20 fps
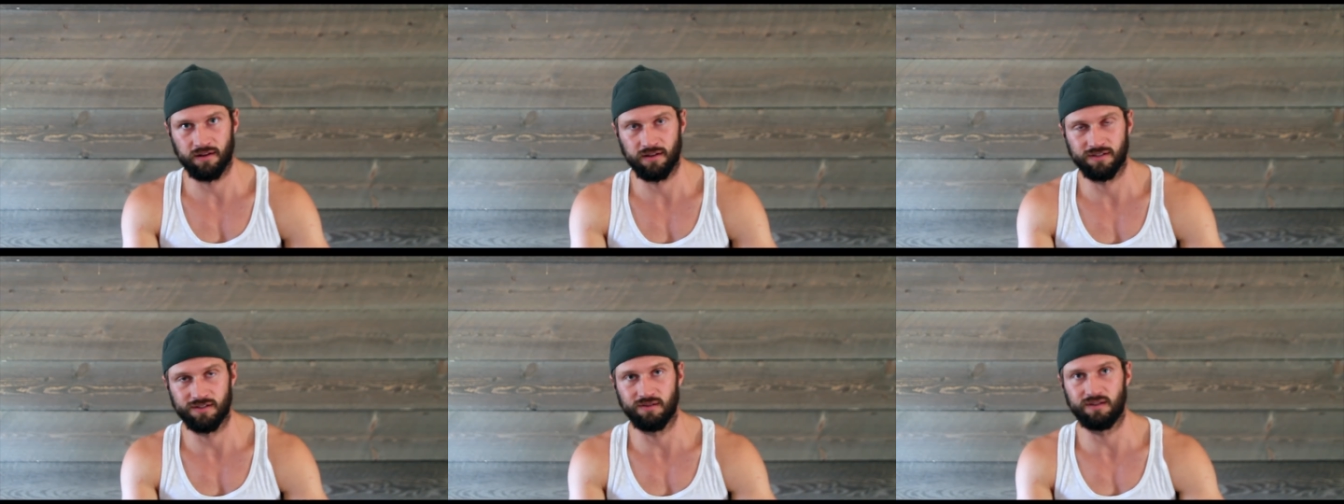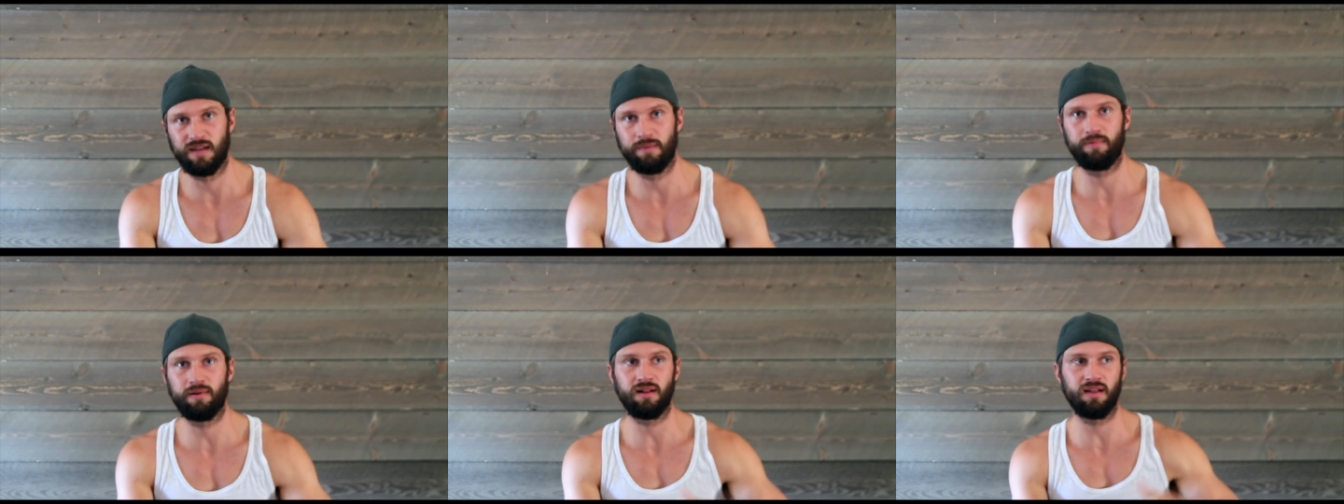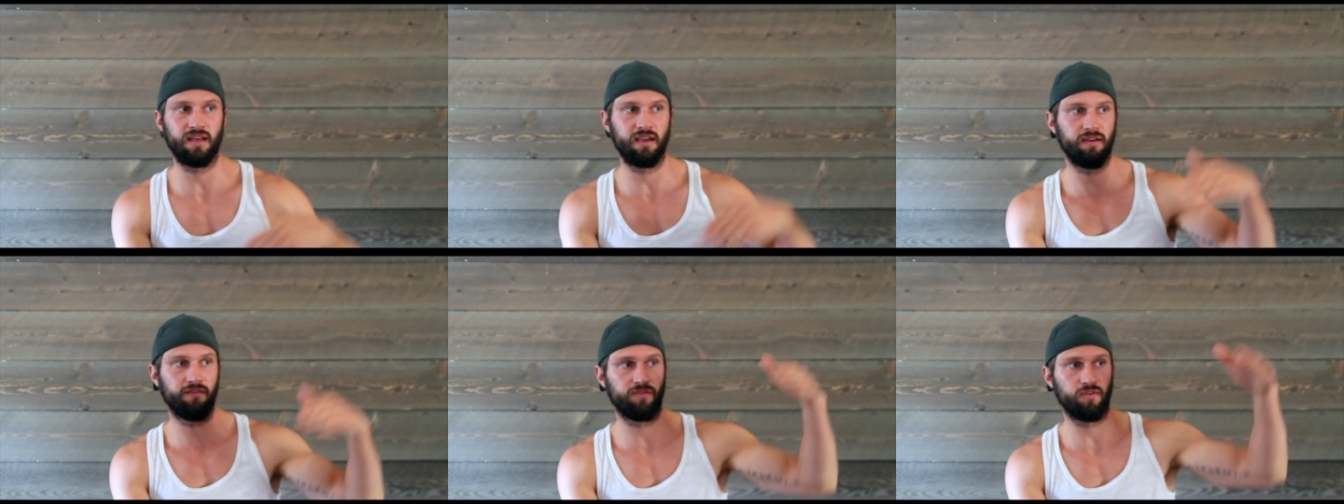So
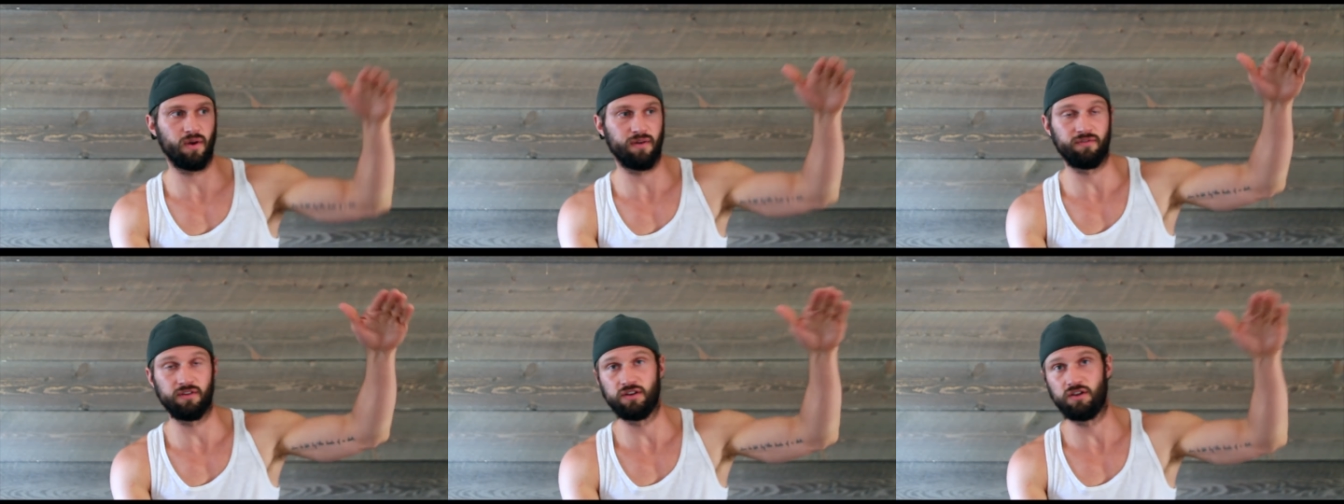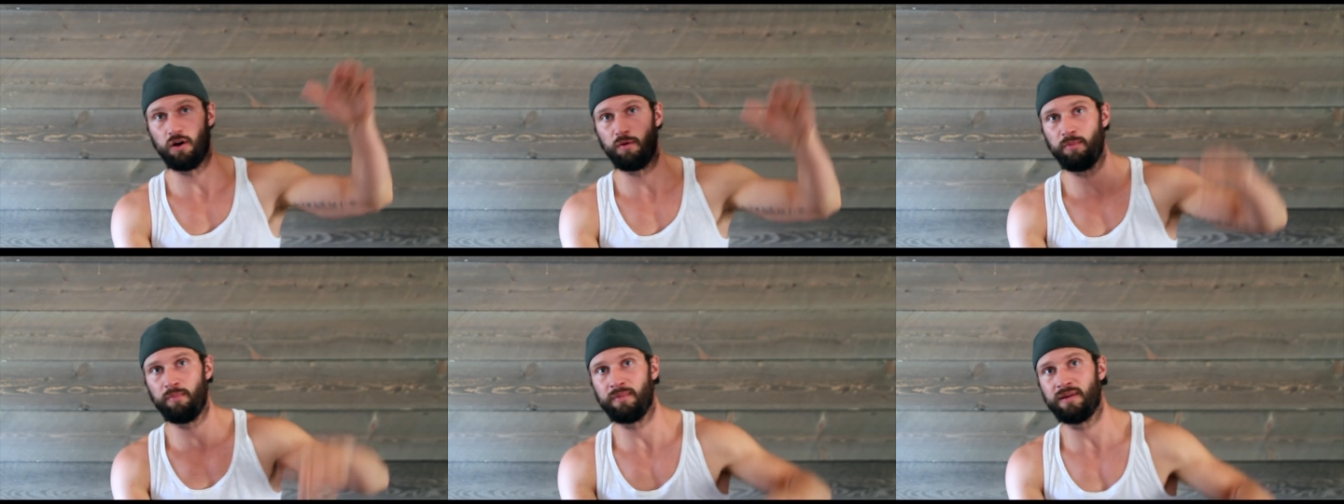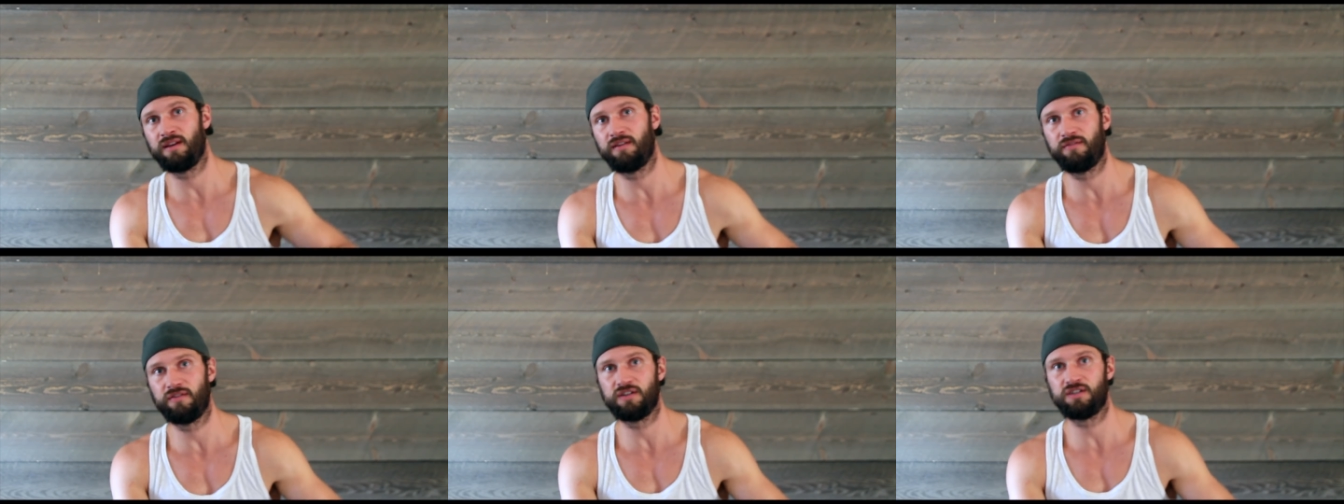typically if you have a
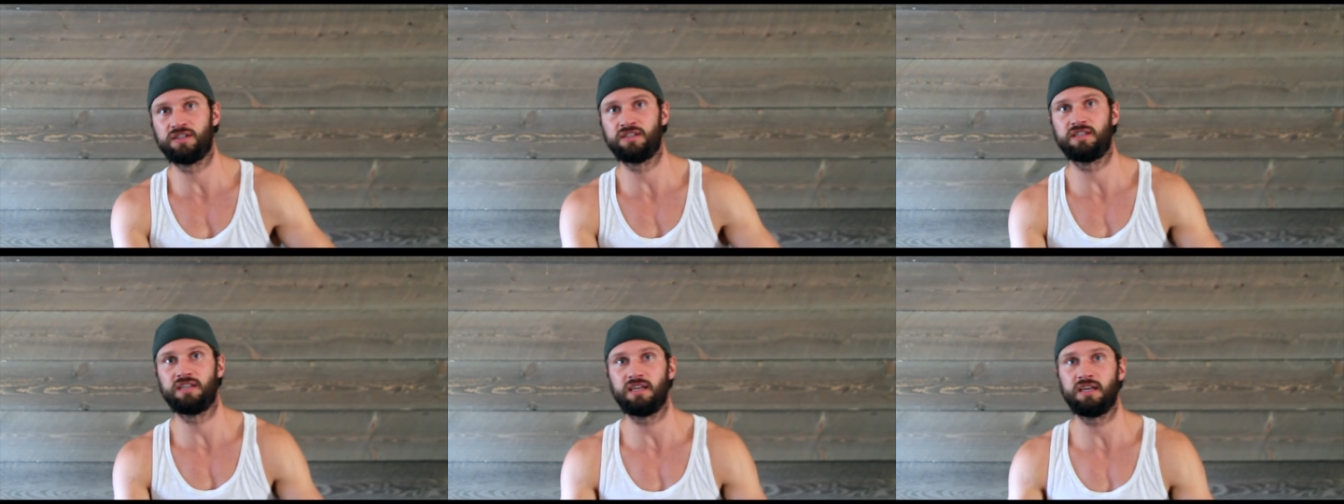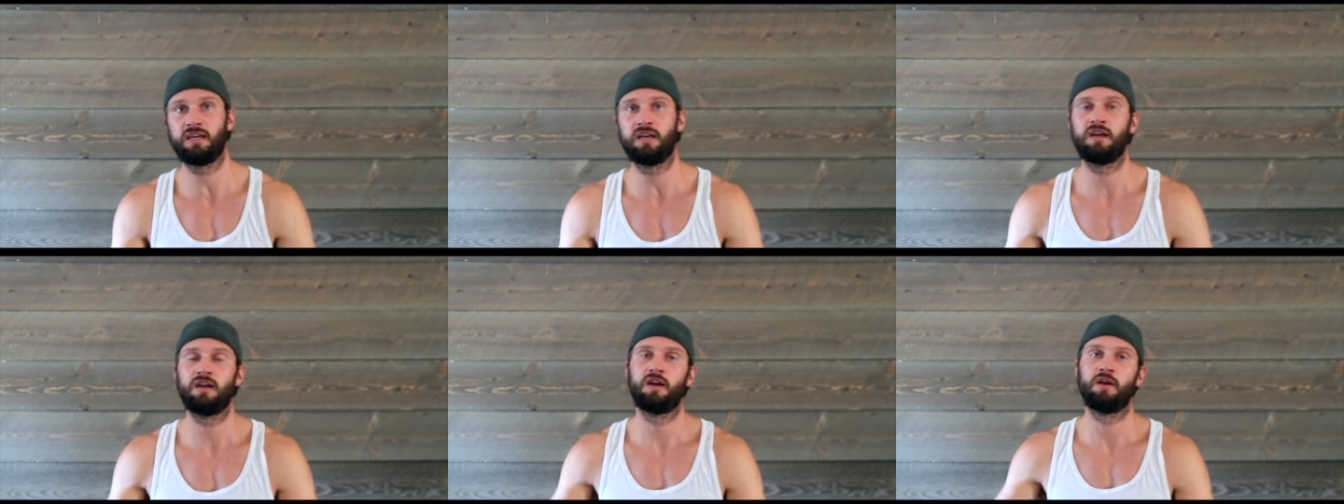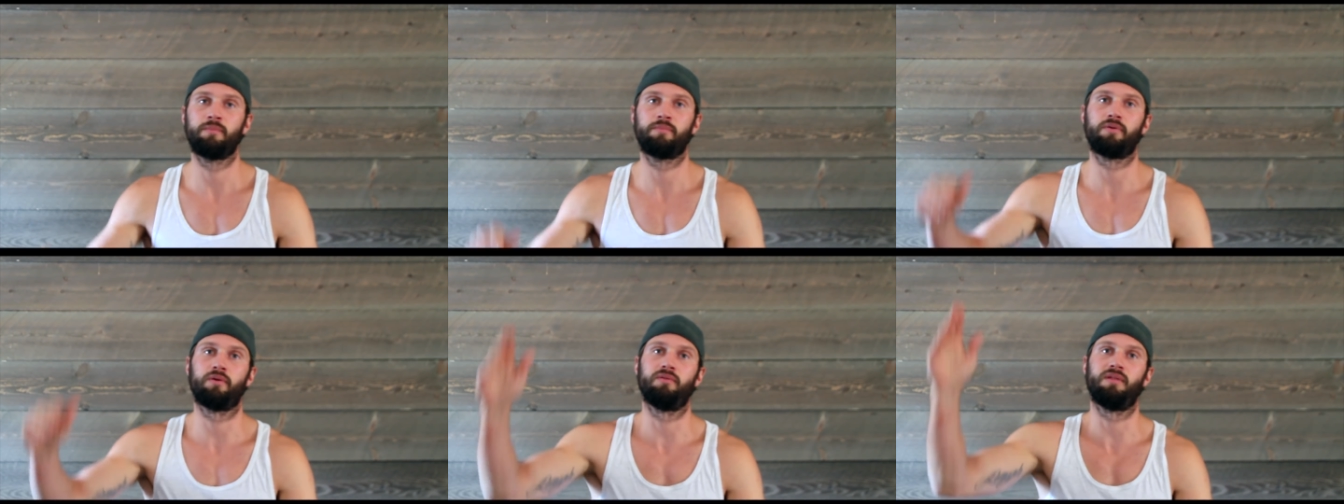dopamine deficiency,
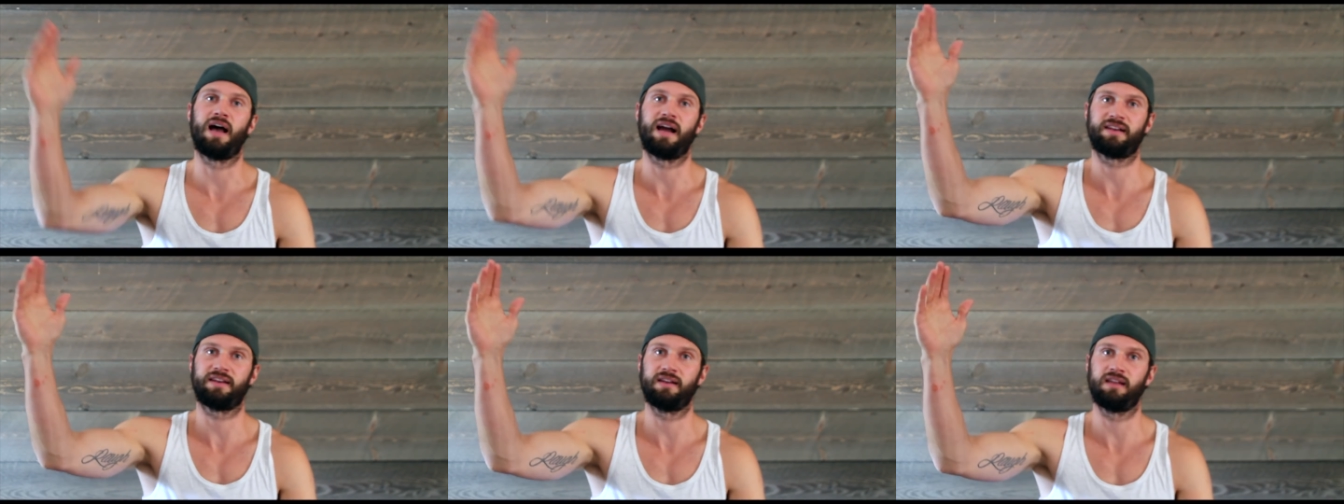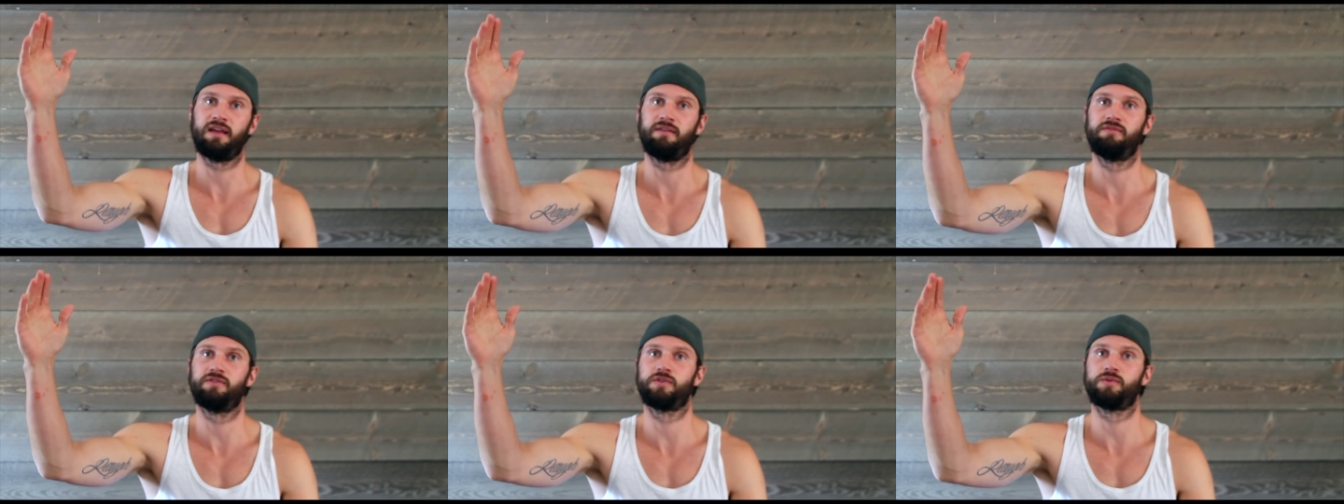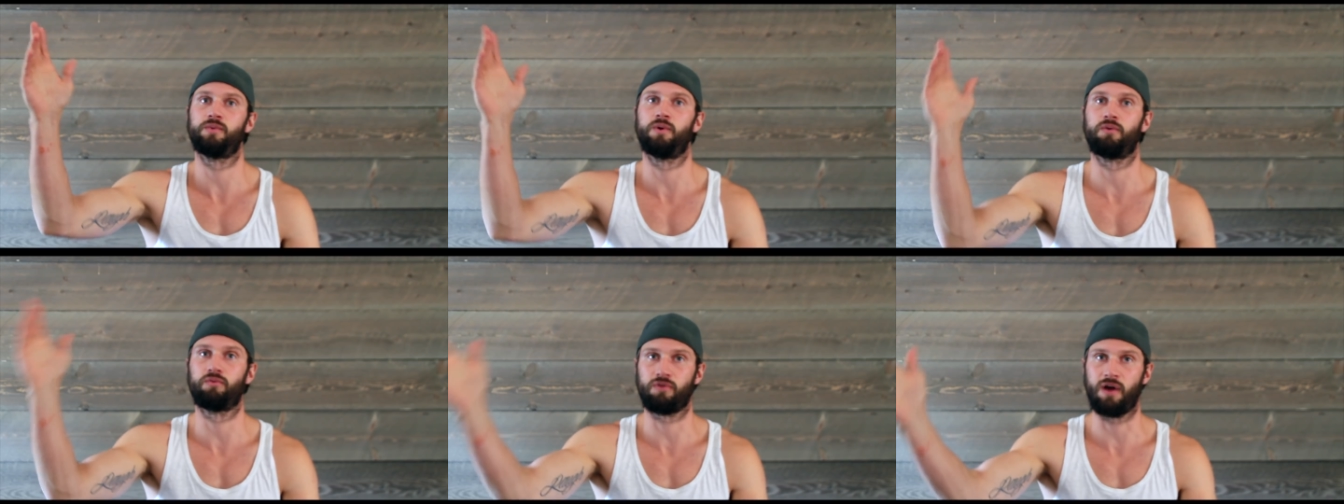prolactin levels
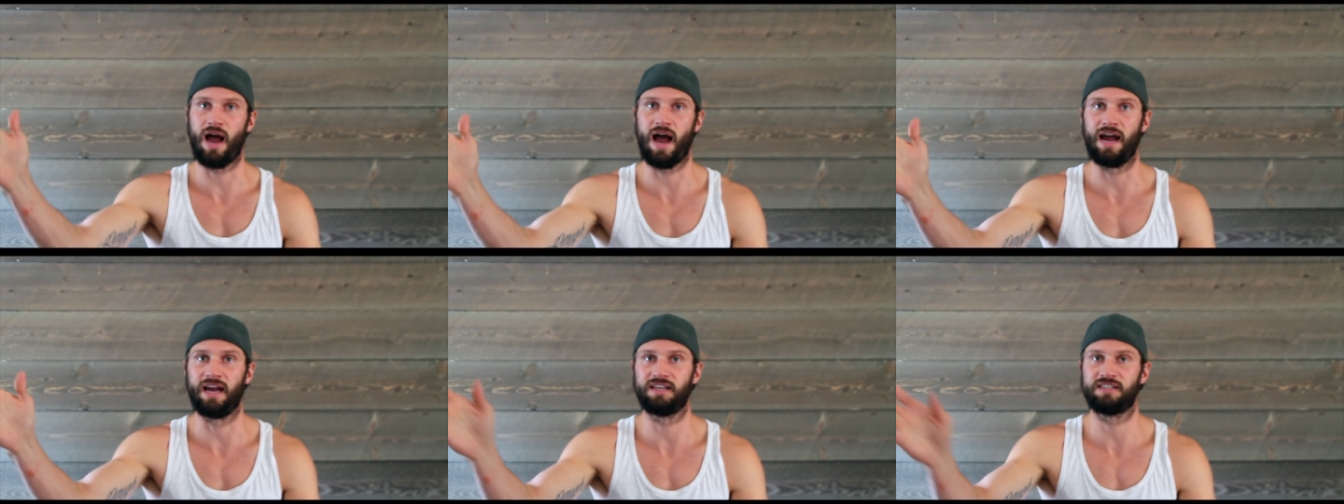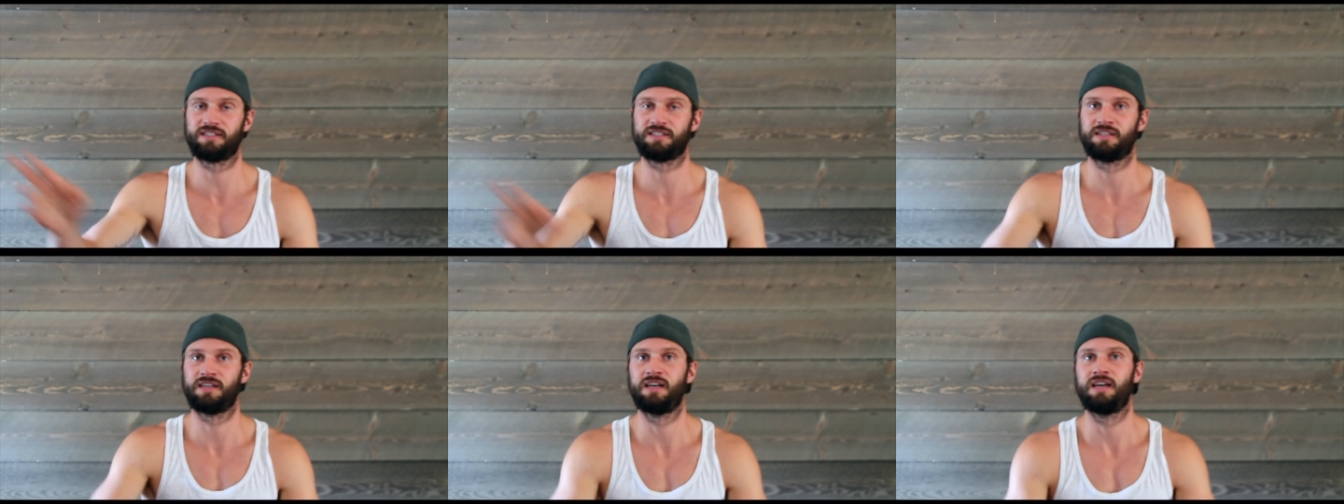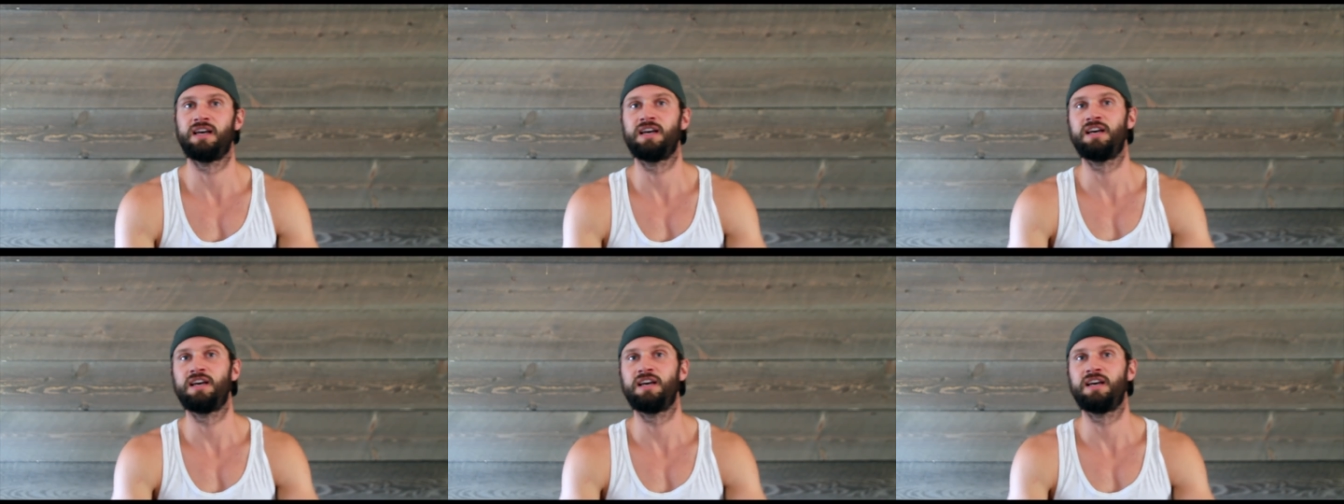will rise.